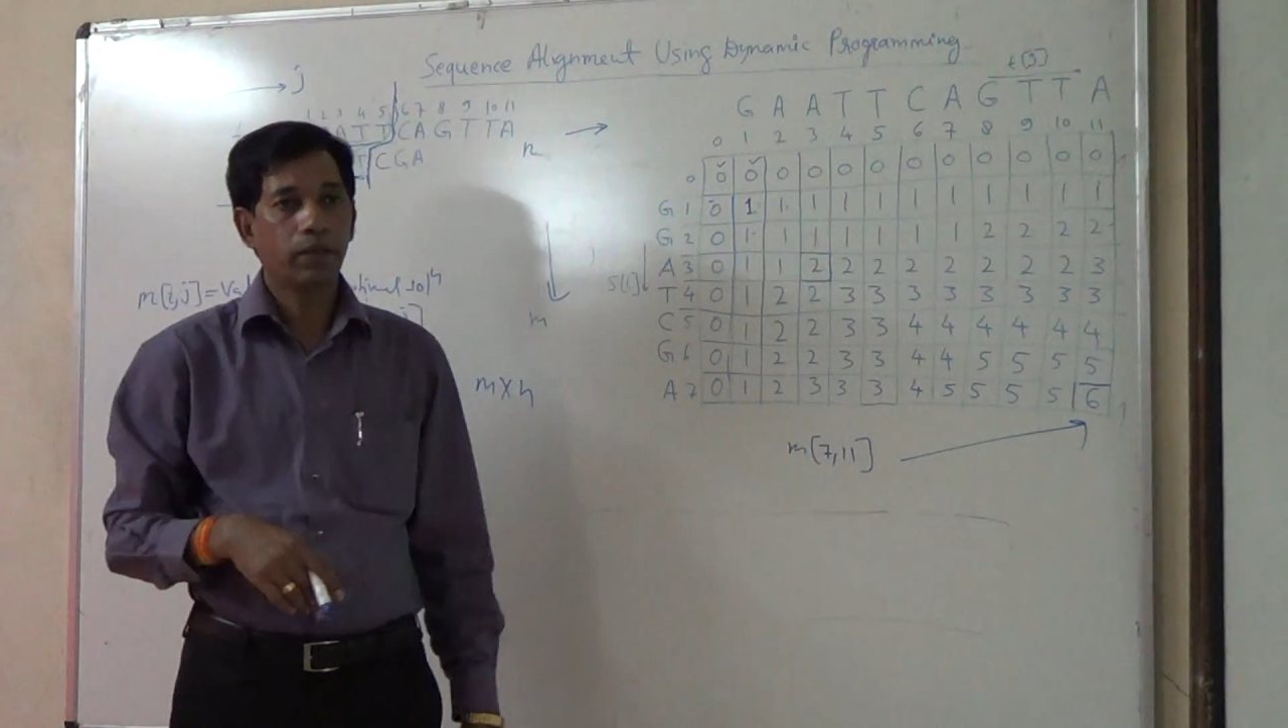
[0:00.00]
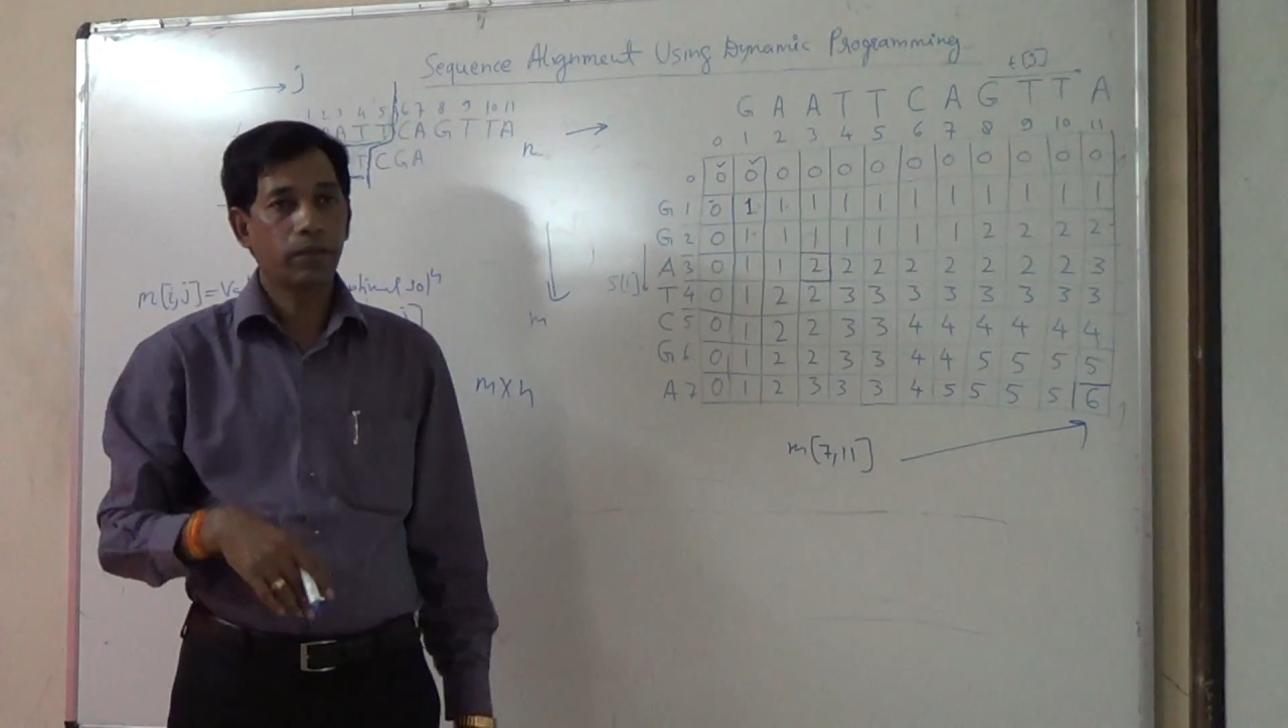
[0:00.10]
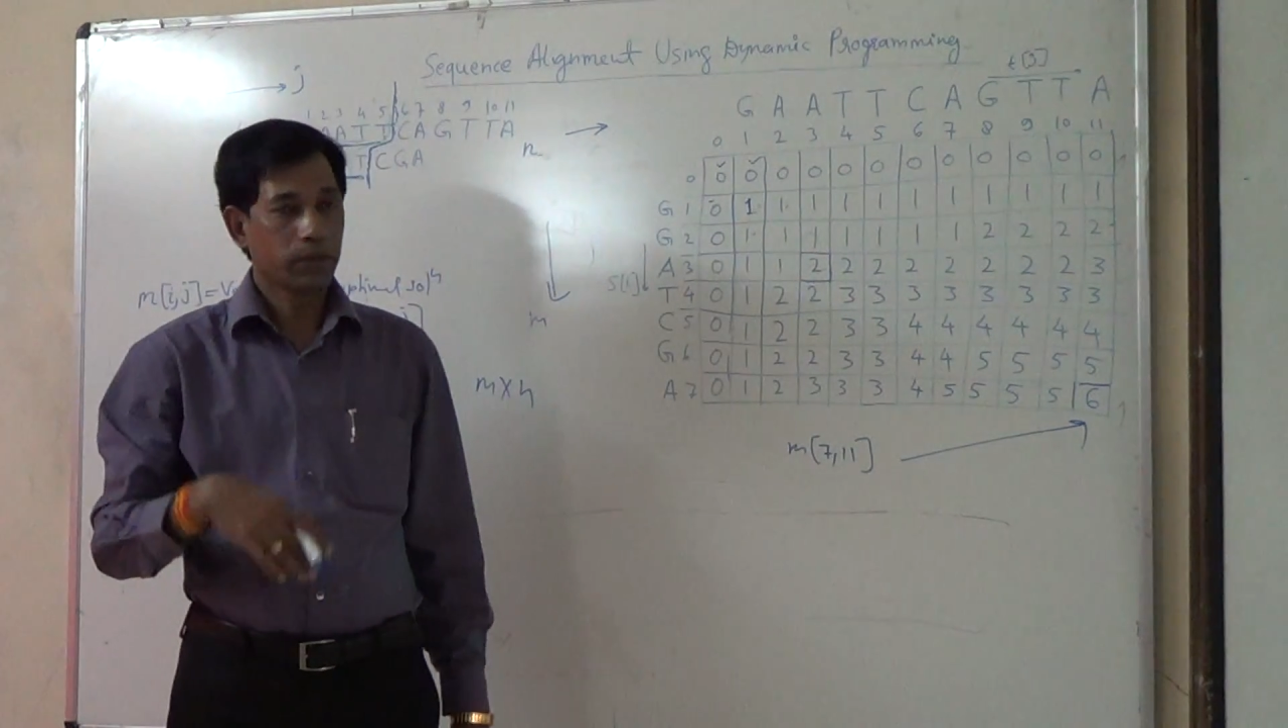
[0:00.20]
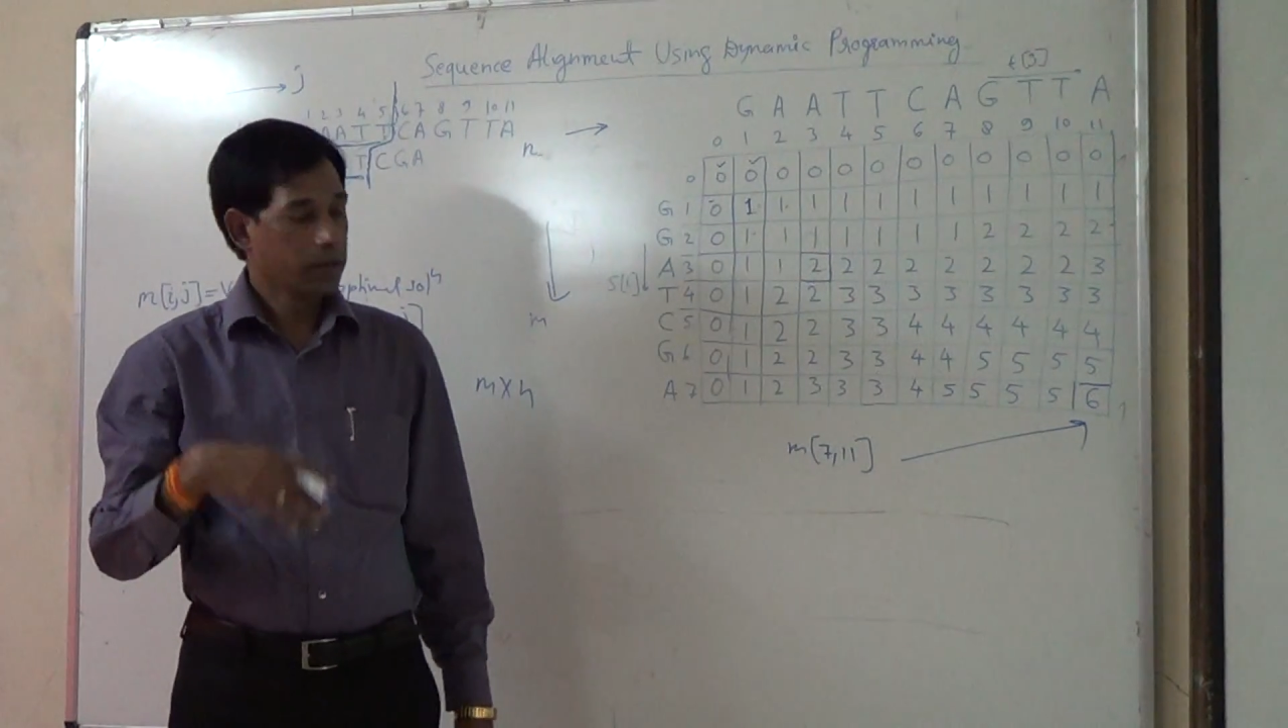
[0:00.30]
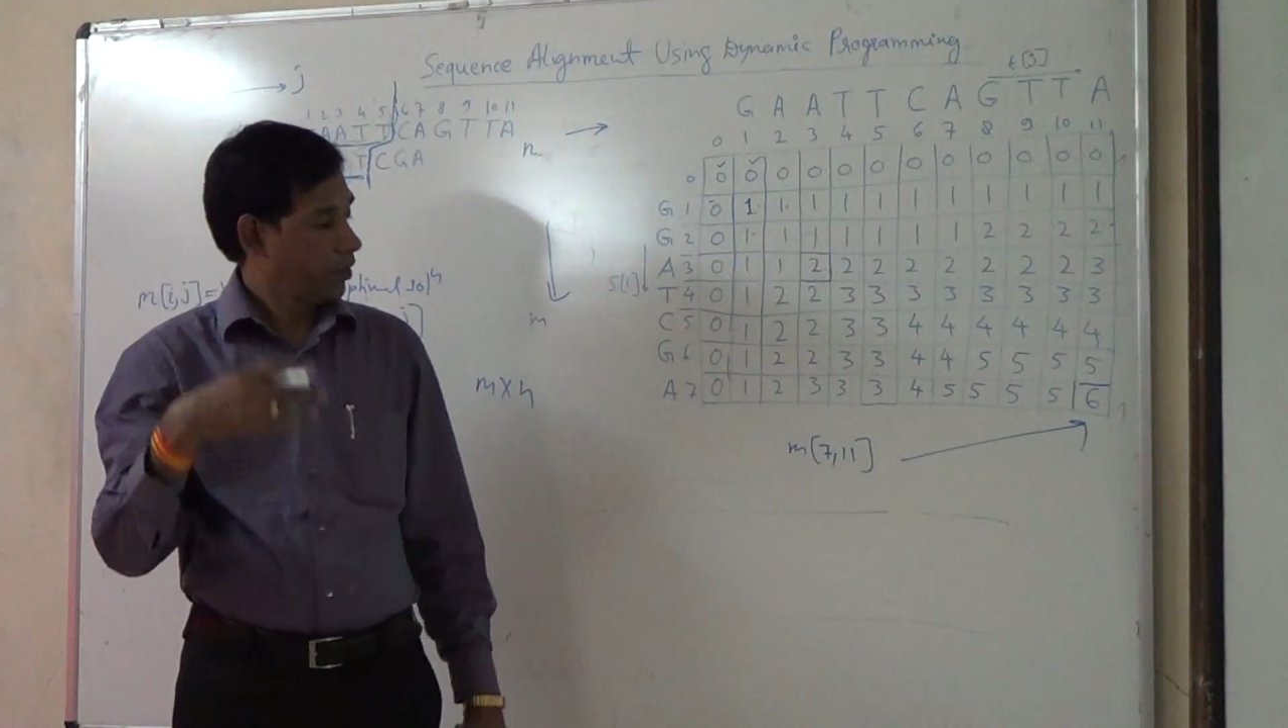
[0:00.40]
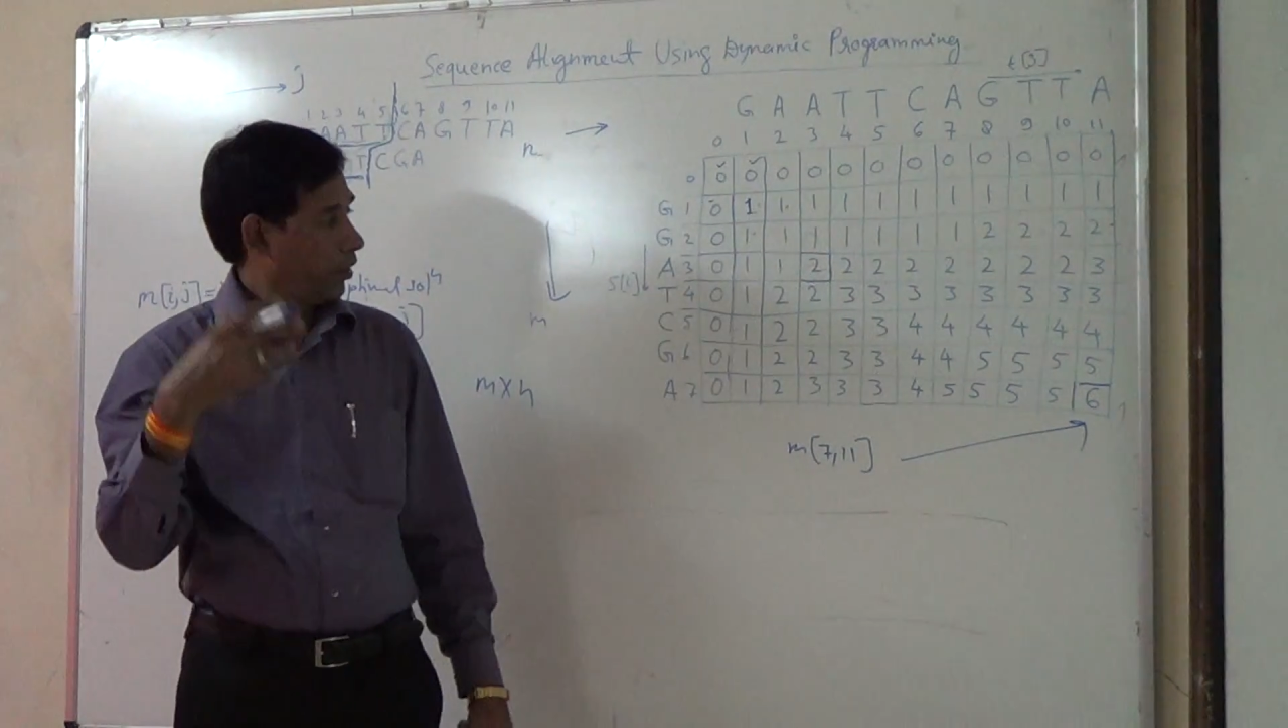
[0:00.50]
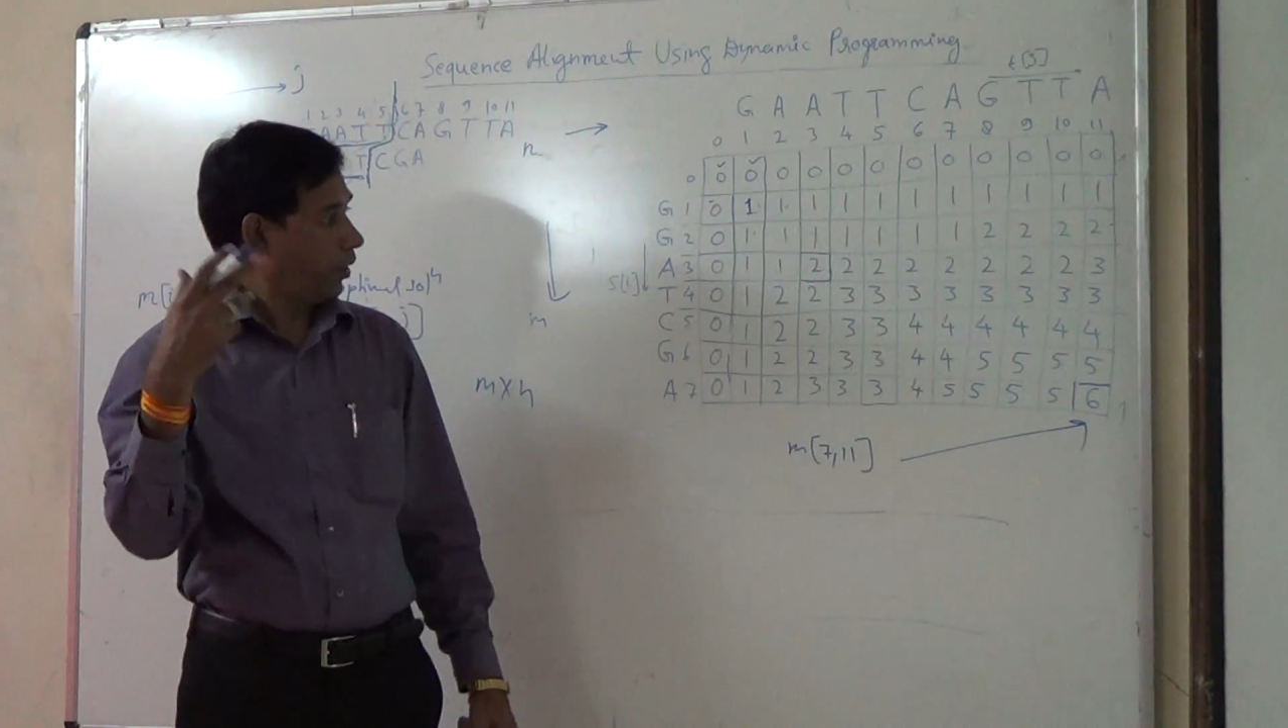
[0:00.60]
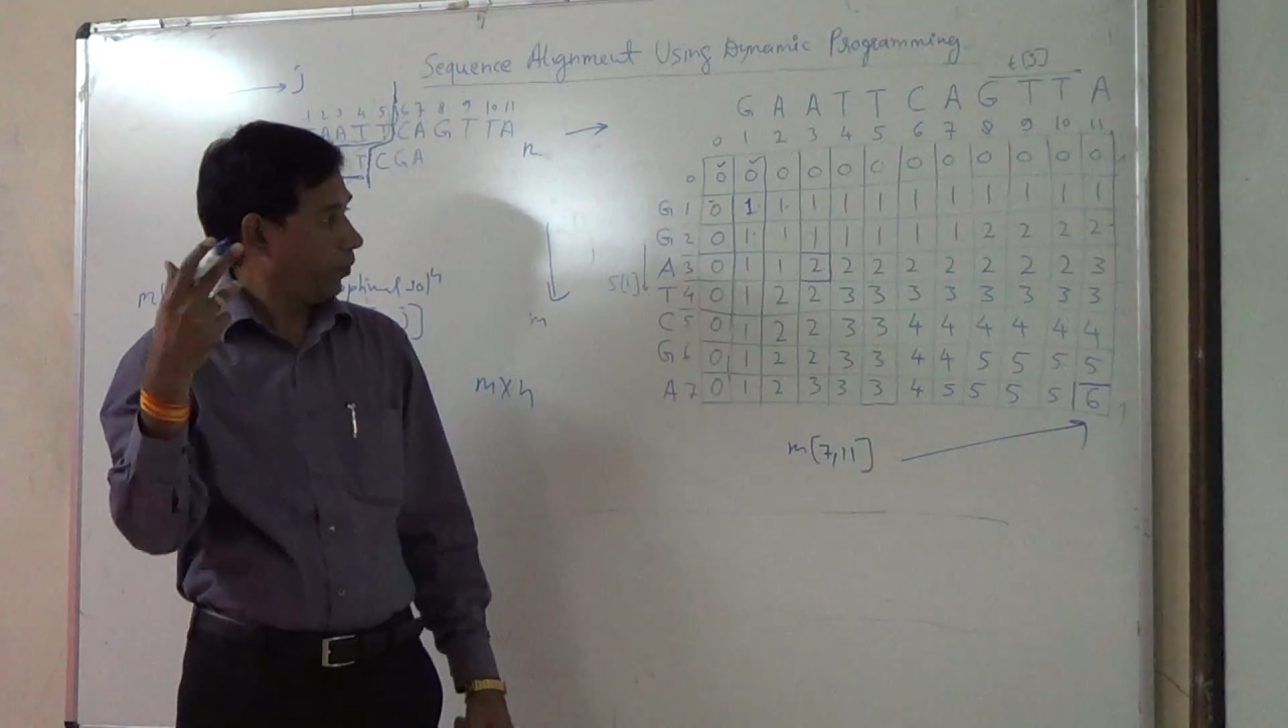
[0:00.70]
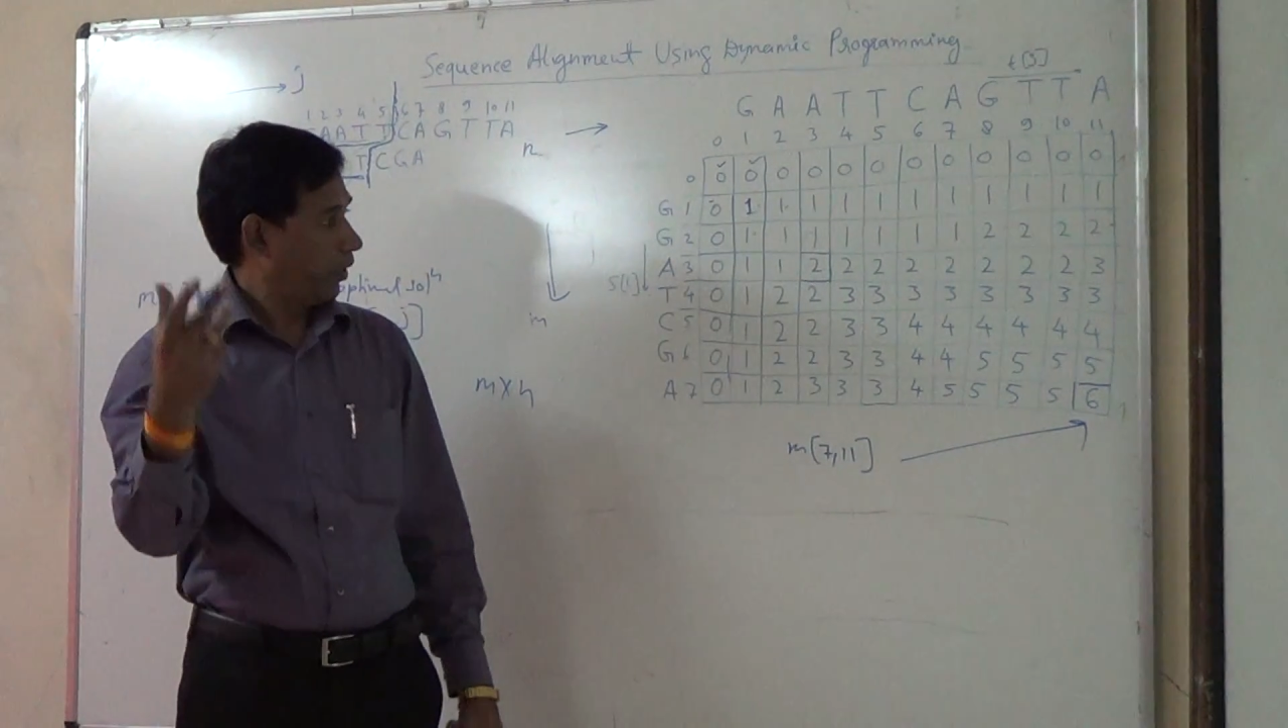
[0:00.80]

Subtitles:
or